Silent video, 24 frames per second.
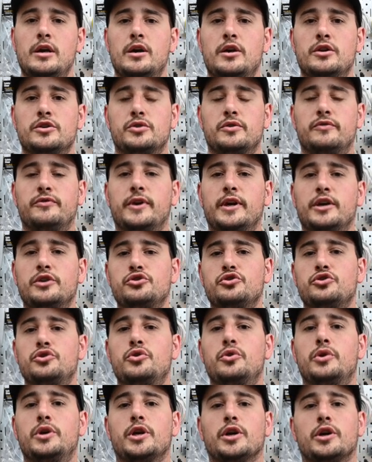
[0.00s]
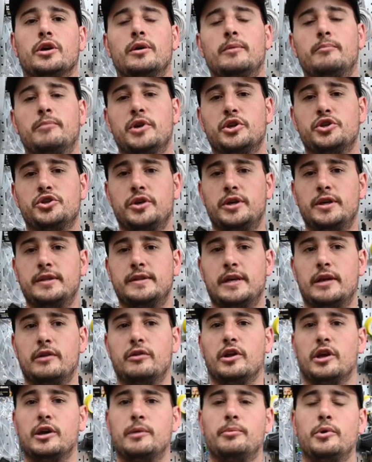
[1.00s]
So if you guys are new here, make sure you hit
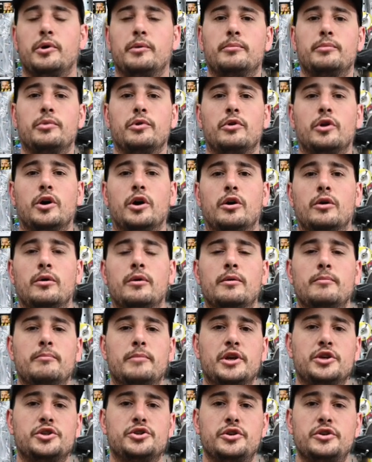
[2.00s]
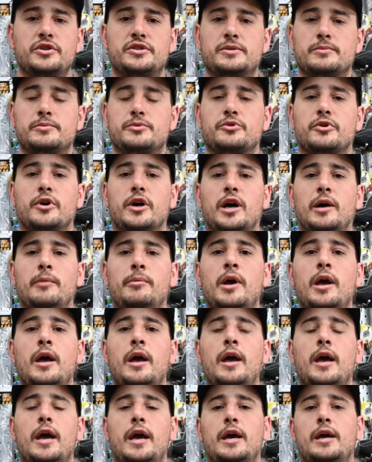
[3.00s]
that like button below, make sure you subscribe,
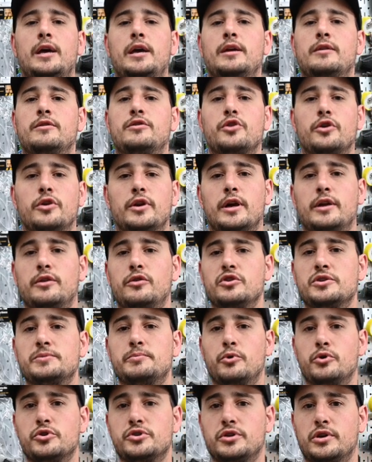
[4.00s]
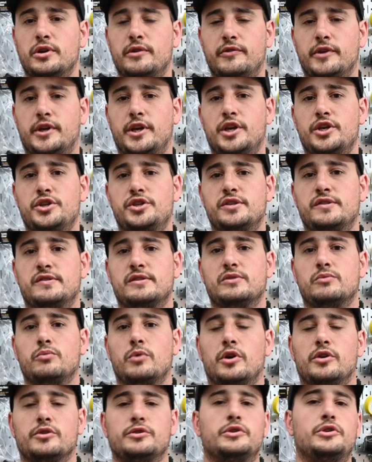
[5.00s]
and turn on those post notifications as
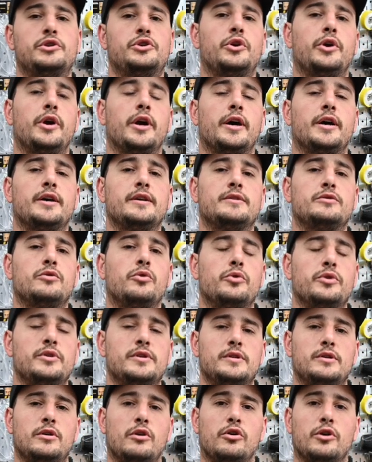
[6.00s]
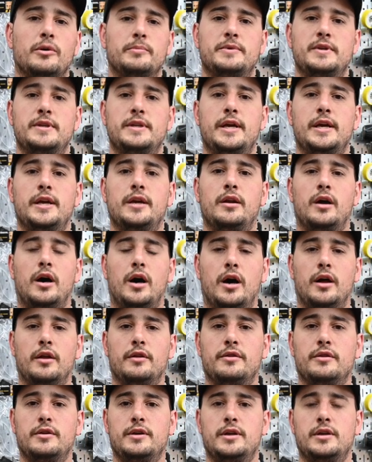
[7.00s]
well so that you guys always are up to date
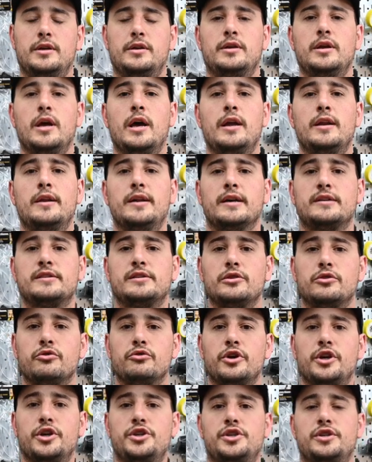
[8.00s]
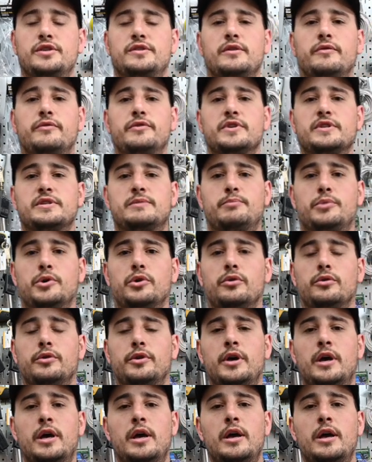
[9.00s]
on the next iterations of this build.